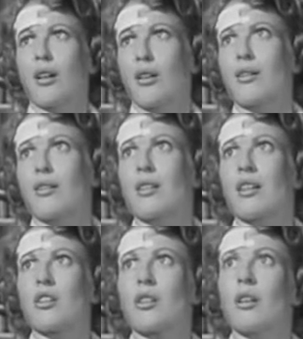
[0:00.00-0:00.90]
Not at all,
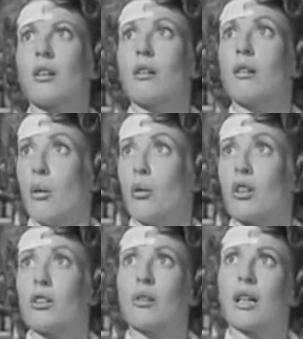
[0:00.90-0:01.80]
Sergeant. I
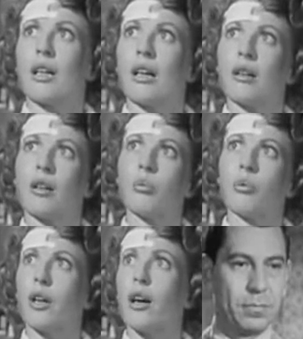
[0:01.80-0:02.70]
want to do what I can to
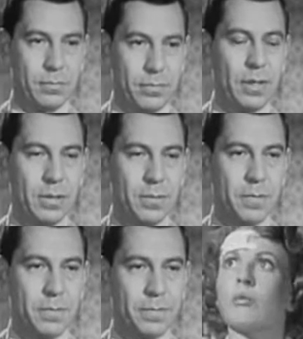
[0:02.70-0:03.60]
help you get him. Yes,
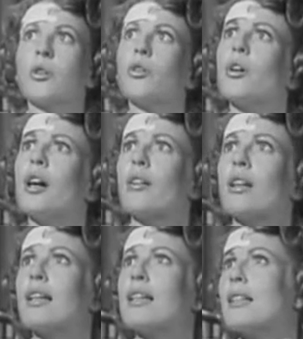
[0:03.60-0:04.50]
ma'am. Do you have
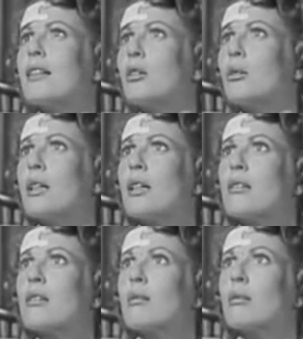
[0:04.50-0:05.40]
any idea who he
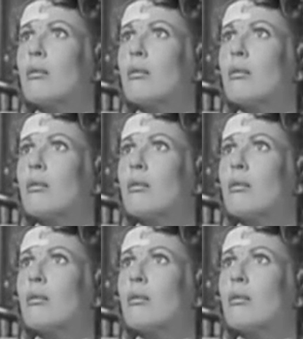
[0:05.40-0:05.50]
is?